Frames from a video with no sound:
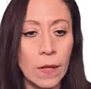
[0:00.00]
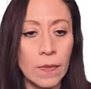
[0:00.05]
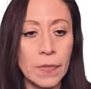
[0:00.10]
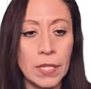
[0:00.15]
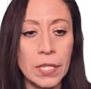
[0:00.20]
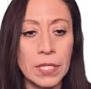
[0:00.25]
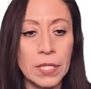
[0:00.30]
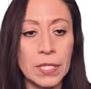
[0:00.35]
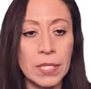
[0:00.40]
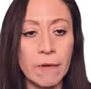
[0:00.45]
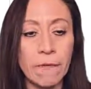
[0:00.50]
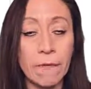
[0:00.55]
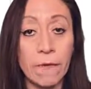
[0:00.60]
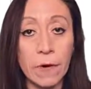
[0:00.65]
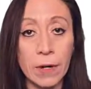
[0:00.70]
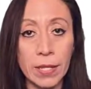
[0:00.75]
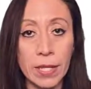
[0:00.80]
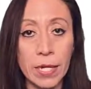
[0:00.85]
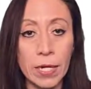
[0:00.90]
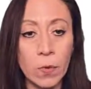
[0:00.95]
This is the
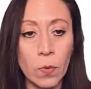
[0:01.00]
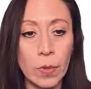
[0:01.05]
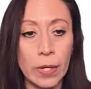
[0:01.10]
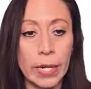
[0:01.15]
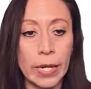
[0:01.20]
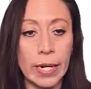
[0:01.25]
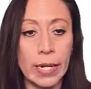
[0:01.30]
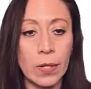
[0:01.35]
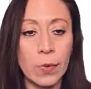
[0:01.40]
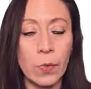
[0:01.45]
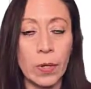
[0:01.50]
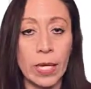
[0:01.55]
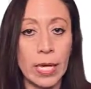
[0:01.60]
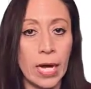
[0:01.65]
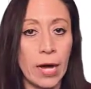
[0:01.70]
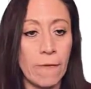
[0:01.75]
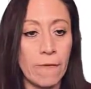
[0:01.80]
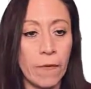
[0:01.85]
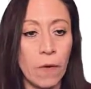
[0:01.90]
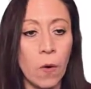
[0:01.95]
folder where we
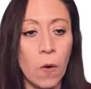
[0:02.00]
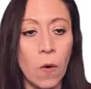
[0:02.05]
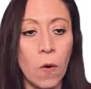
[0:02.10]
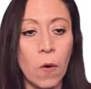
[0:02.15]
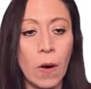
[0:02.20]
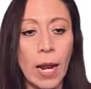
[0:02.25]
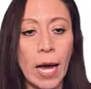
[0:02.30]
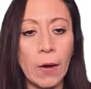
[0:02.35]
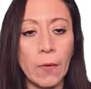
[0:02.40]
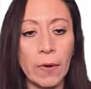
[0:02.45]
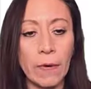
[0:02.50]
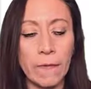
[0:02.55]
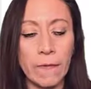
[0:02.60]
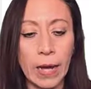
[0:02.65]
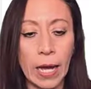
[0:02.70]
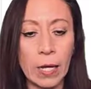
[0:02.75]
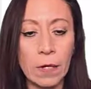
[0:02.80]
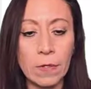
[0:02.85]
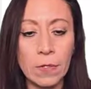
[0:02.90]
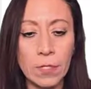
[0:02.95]
have all our
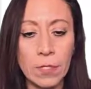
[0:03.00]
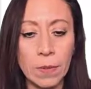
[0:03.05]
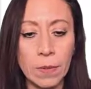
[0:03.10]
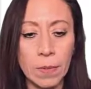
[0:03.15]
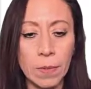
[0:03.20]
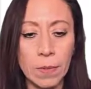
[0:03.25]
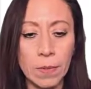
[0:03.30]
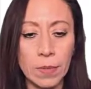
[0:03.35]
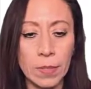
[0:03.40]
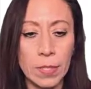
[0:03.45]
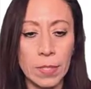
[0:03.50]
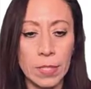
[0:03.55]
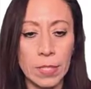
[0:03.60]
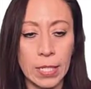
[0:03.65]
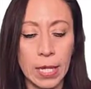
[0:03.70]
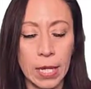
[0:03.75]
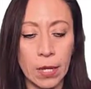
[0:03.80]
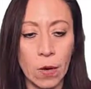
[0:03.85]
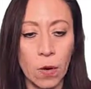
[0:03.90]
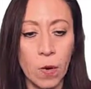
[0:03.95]
files.
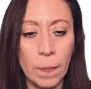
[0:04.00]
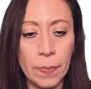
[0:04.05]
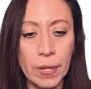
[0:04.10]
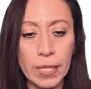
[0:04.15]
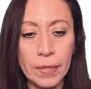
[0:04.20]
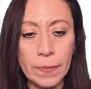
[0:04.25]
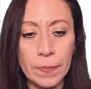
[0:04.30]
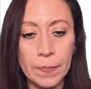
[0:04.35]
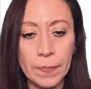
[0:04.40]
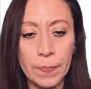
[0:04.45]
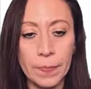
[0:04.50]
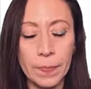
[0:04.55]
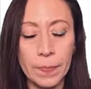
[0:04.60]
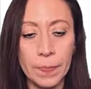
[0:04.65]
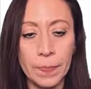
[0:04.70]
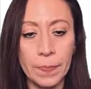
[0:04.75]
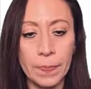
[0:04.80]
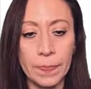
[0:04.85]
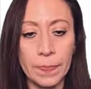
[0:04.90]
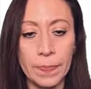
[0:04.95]
Say open.
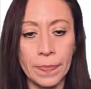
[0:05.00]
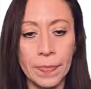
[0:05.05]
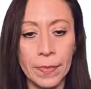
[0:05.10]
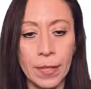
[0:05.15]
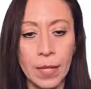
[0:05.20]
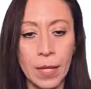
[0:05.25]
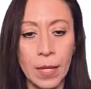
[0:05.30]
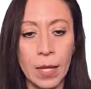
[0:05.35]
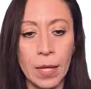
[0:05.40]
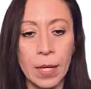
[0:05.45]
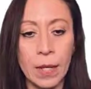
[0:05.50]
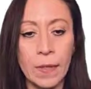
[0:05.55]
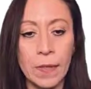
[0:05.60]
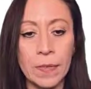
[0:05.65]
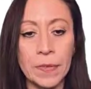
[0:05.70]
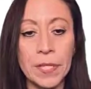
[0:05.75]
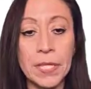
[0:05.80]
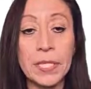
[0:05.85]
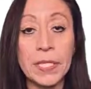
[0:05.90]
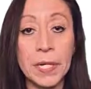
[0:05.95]

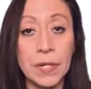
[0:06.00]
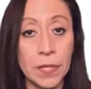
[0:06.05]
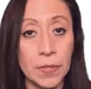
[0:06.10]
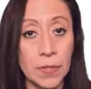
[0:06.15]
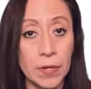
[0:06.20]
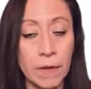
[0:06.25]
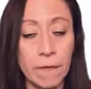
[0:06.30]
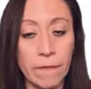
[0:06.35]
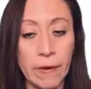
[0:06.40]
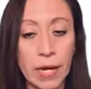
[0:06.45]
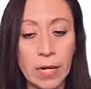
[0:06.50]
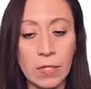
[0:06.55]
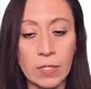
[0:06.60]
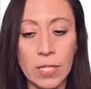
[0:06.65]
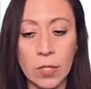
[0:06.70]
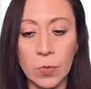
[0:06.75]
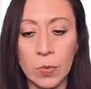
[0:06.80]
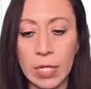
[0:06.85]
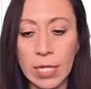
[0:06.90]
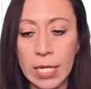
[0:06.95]
These are the three
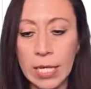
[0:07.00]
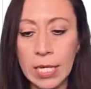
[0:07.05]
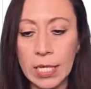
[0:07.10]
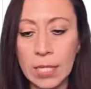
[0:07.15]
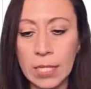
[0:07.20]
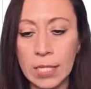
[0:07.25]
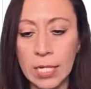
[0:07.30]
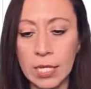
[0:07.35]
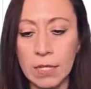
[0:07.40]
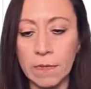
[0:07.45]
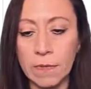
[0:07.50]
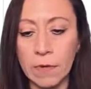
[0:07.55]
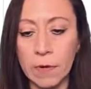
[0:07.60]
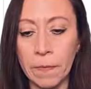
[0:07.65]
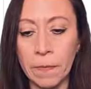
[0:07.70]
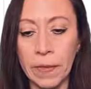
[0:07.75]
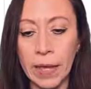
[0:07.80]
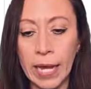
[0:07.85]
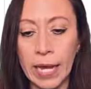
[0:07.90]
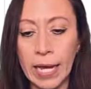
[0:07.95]
files that we need,
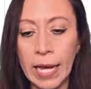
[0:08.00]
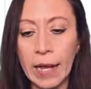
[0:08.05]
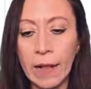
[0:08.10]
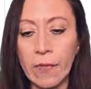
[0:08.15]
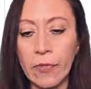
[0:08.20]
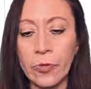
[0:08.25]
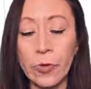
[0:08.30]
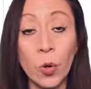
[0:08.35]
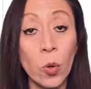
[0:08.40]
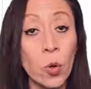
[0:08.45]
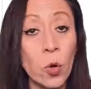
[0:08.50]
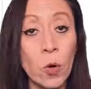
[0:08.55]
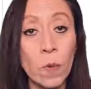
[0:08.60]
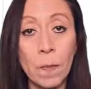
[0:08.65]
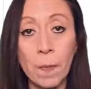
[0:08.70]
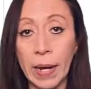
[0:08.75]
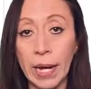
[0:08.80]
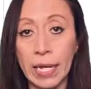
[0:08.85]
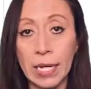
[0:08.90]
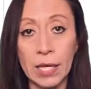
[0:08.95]
transform data. Don't
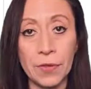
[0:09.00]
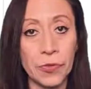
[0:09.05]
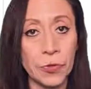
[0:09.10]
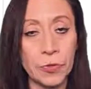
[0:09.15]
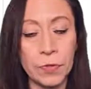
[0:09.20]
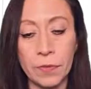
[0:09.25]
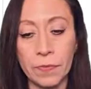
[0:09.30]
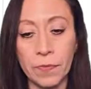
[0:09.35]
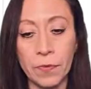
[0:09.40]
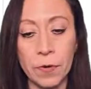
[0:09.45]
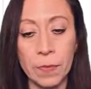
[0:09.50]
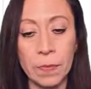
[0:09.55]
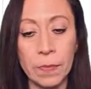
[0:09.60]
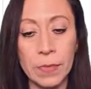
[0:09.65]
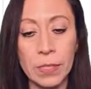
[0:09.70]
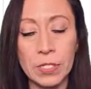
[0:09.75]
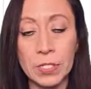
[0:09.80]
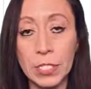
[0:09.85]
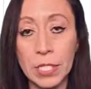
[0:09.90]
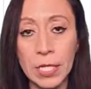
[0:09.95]
combine and transform
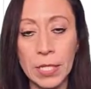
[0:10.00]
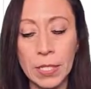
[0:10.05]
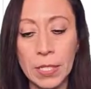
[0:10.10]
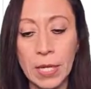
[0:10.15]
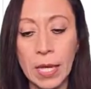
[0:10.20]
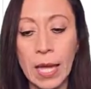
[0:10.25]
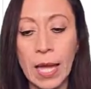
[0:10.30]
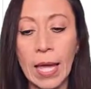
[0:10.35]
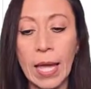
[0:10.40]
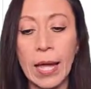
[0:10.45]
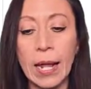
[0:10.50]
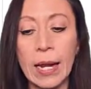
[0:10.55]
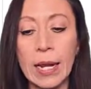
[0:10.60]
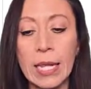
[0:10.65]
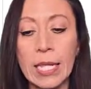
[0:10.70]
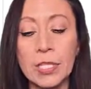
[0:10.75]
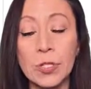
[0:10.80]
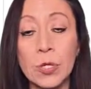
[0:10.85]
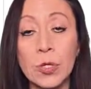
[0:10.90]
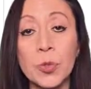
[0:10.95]
yet.
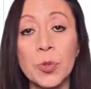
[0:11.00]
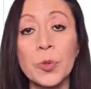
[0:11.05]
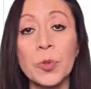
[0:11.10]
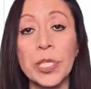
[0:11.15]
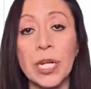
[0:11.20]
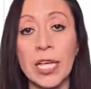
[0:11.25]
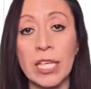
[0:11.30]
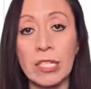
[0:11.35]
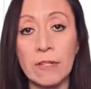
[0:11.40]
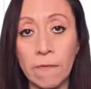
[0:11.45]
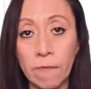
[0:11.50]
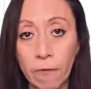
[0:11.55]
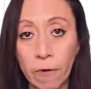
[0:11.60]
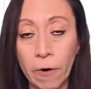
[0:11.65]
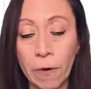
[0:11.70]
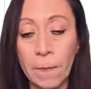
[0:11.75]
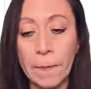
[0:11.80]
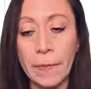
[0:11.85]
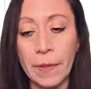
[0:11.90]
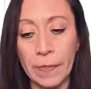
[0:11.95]
Let's go to
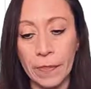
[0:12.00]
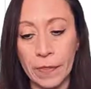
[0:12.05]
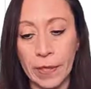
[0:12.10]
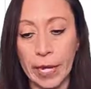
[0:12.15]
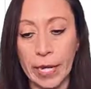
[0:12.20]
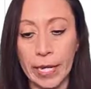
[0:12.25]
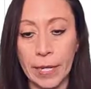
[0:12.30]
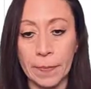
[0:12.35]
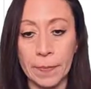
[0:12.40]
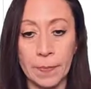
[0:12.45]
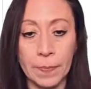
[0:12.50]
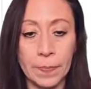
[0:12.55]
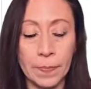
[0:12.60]
transform data.